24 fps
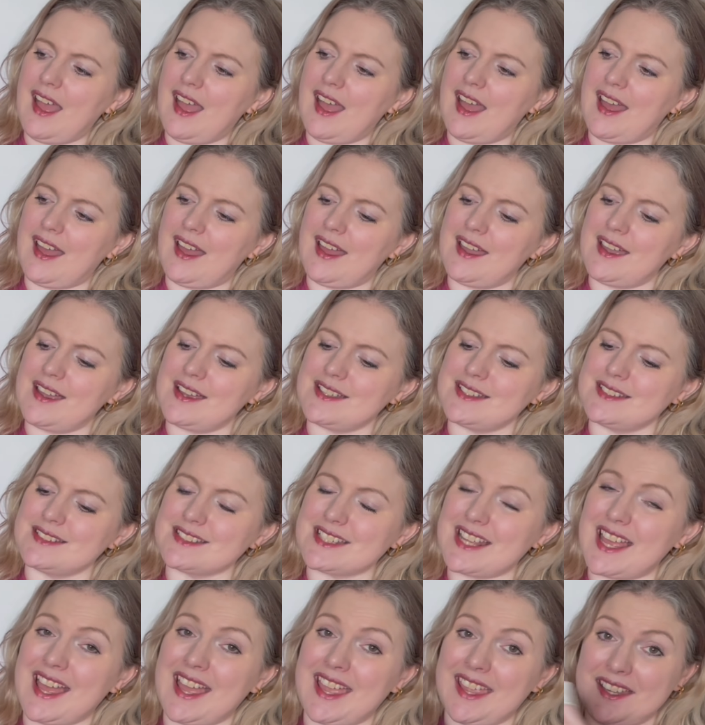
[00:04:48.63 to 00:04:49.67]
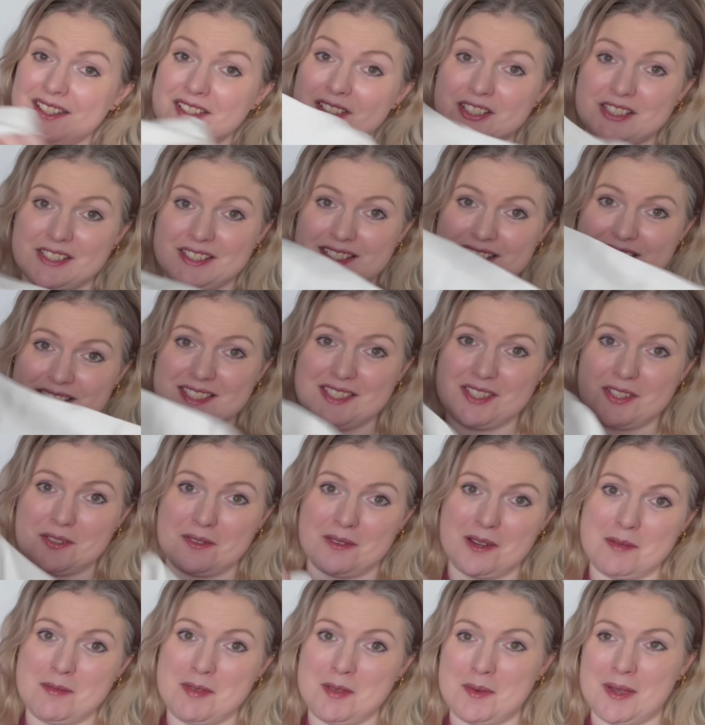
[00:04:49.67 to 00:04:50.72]
and I had got this
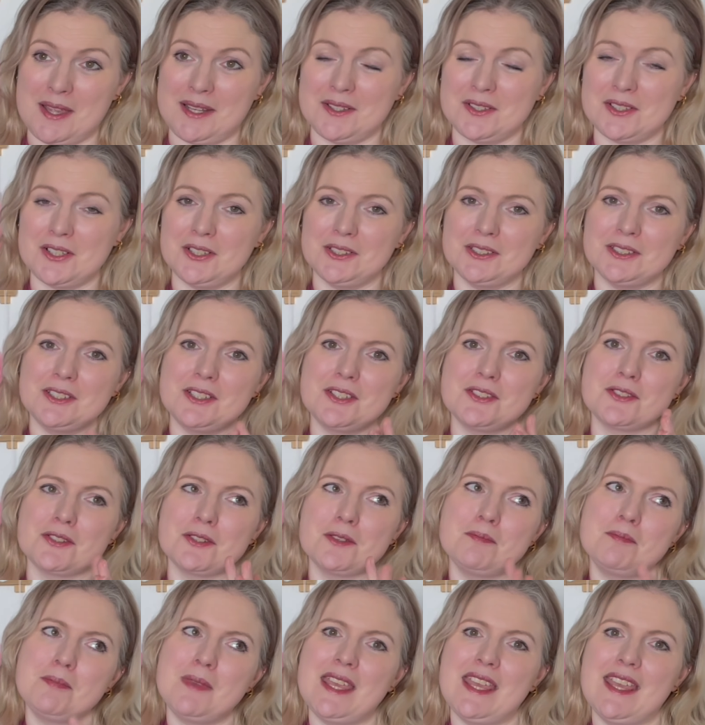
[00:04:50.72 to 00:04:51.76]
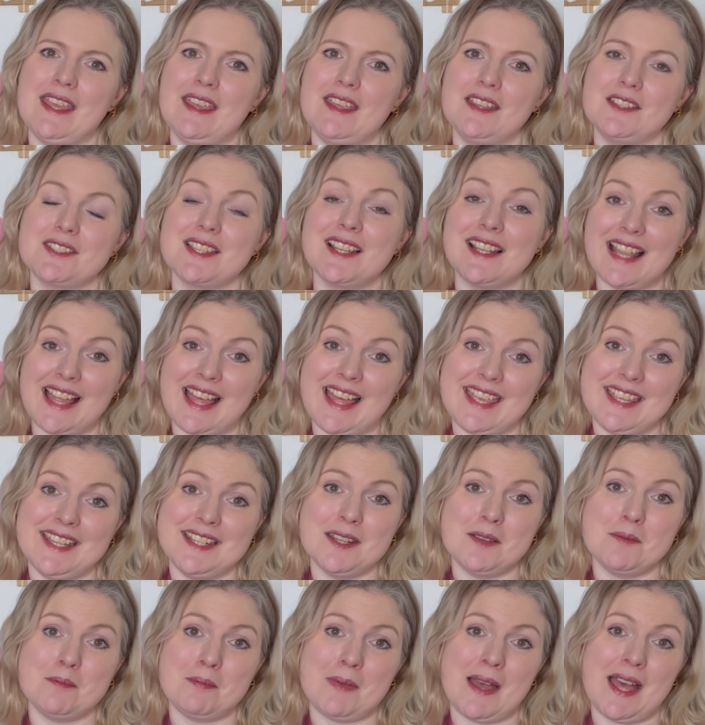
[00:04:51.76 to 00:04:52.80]
creamy white color to
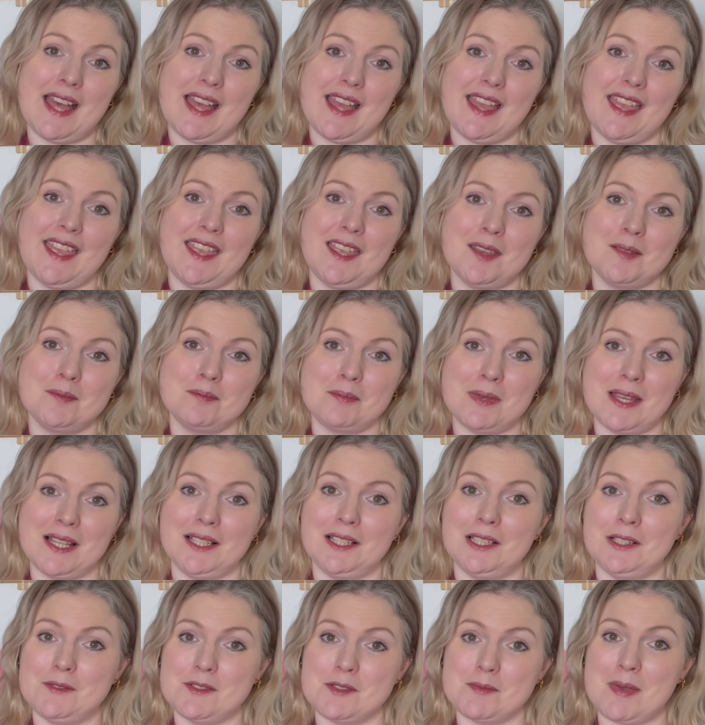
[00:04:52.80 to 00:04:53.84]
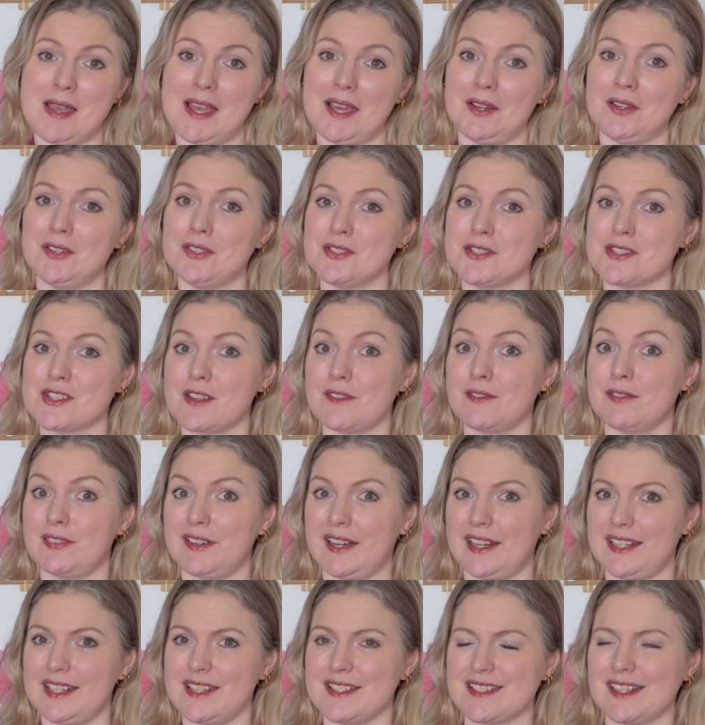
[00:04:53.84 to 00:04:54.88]
line my Belle Loves Patterns
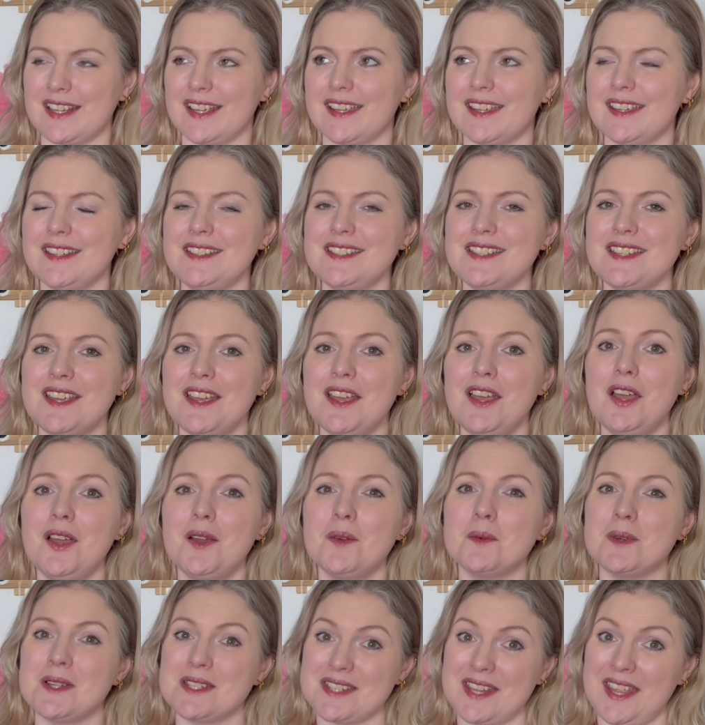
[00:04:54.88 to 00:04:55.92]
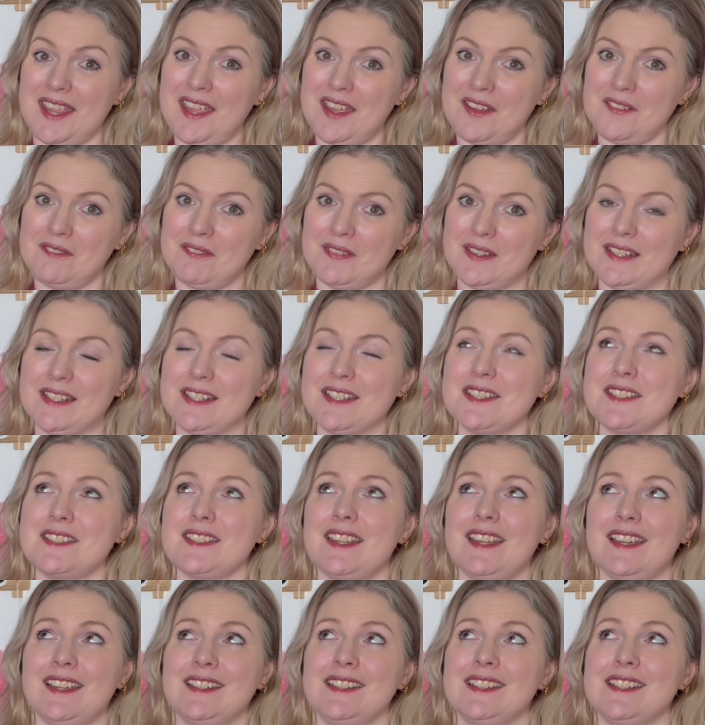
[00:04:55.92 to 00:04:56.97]
Freddy jacket, which I have finished
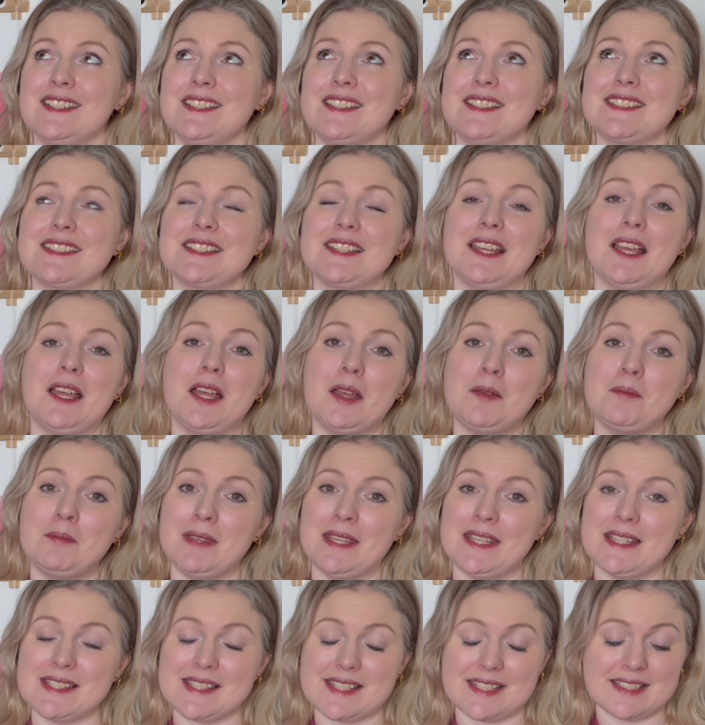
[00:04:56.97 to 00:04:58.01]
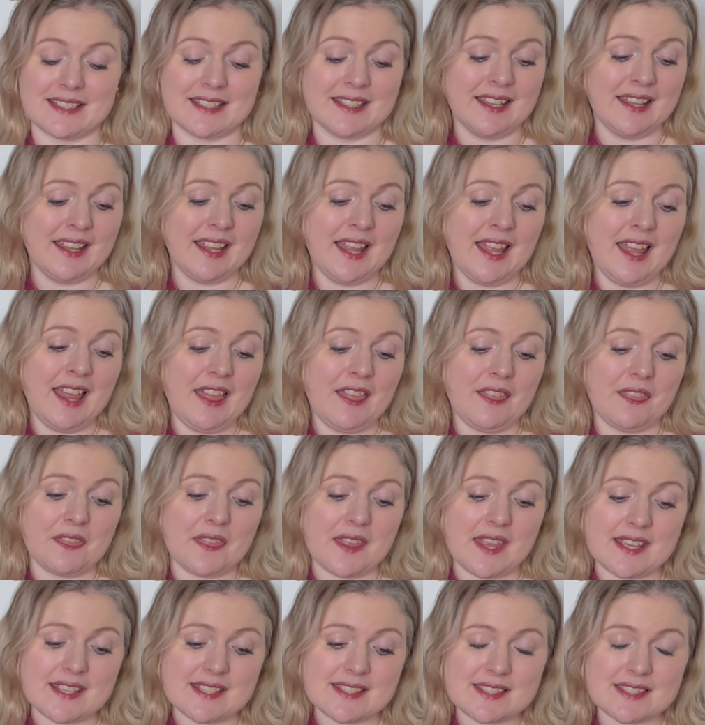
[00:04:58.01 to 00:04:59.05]
and is amazing.
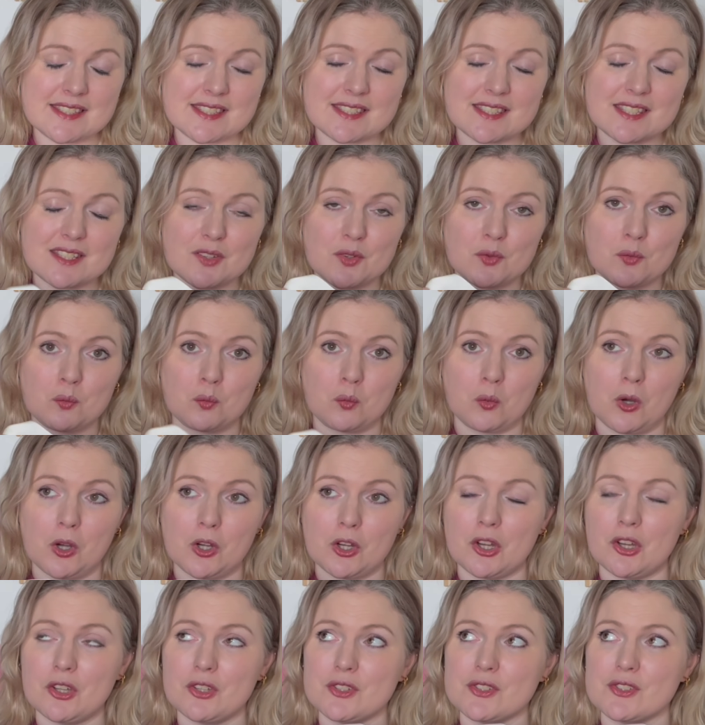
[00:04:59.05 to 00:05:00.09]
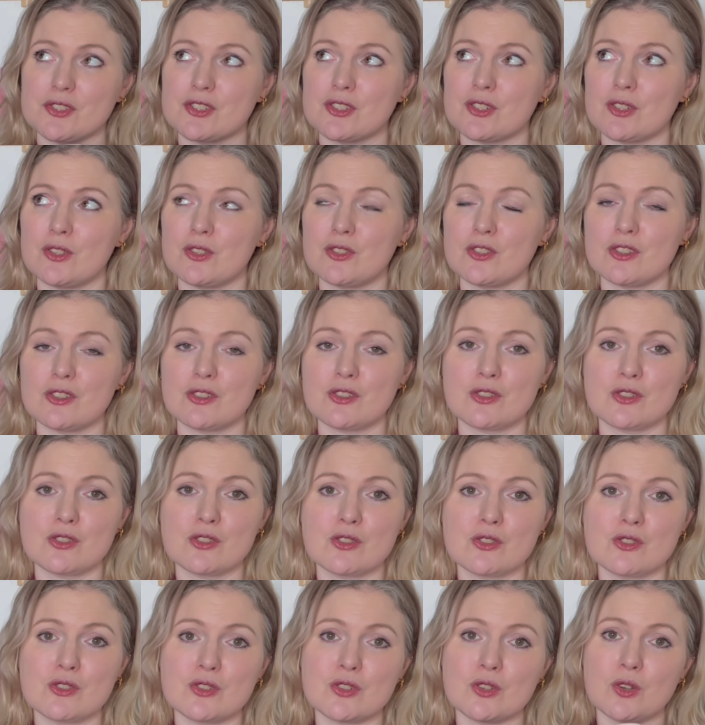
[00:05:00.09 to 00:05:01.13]
This was
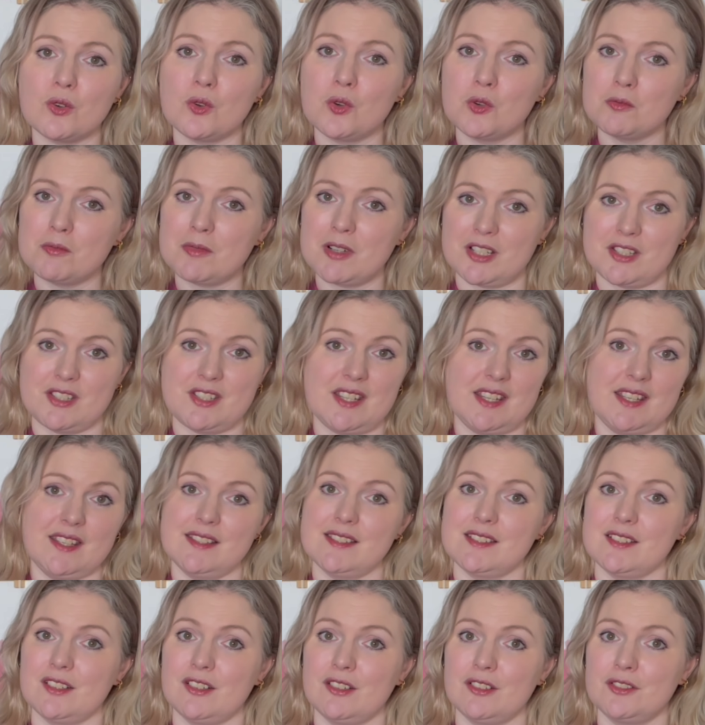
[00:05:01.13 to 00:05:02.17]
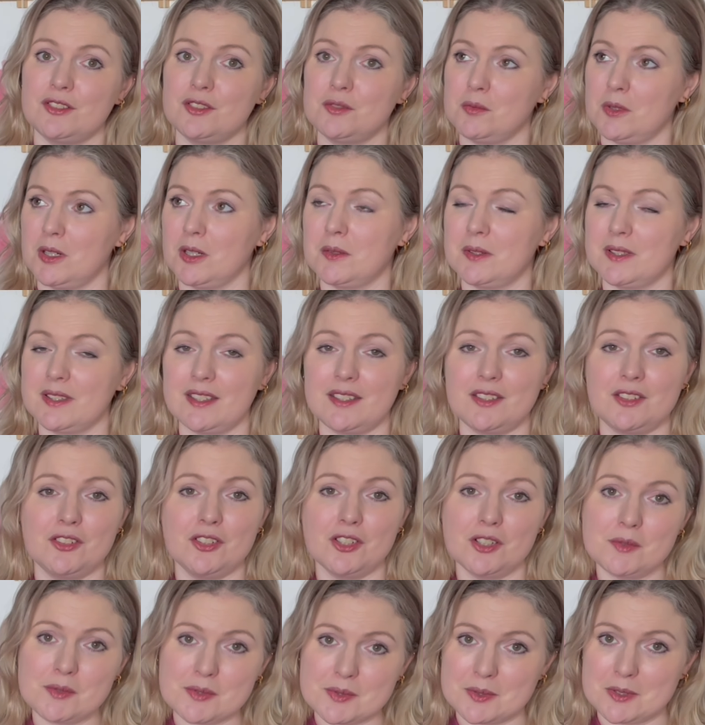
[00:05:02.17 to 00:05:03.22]
so much easier to work with. I
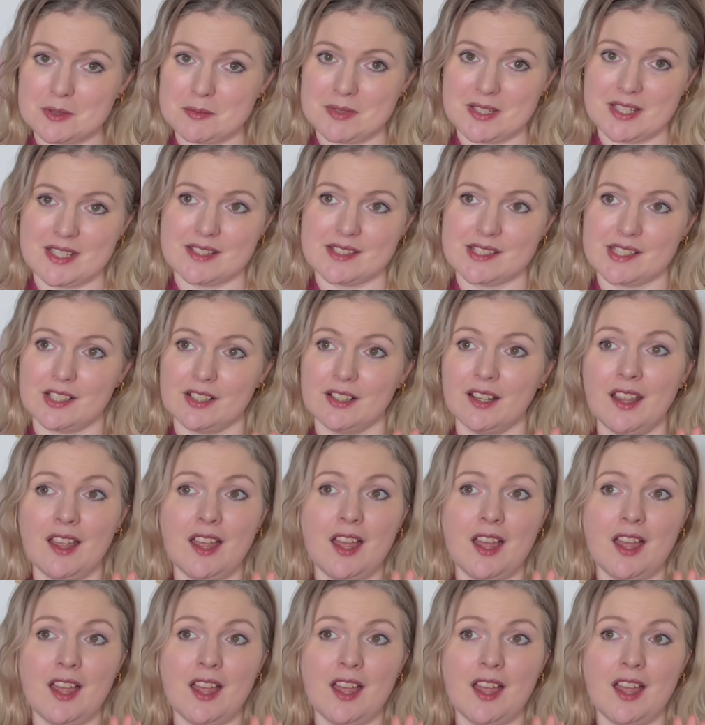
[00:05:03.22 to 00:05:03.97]
knew it was going to be easier,